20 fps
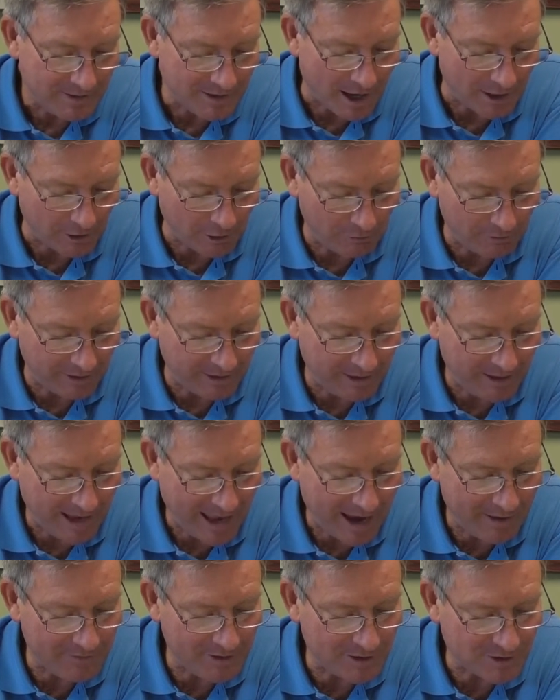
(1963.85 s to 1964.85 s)
not only
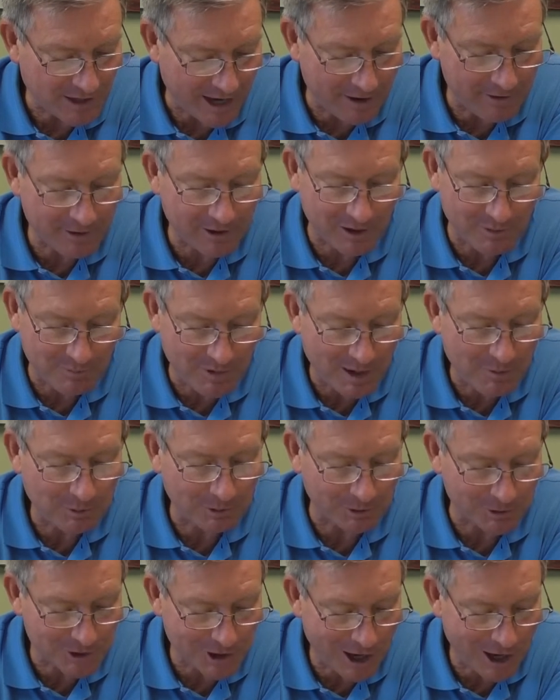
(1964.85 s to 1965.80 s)
how these arrogant people are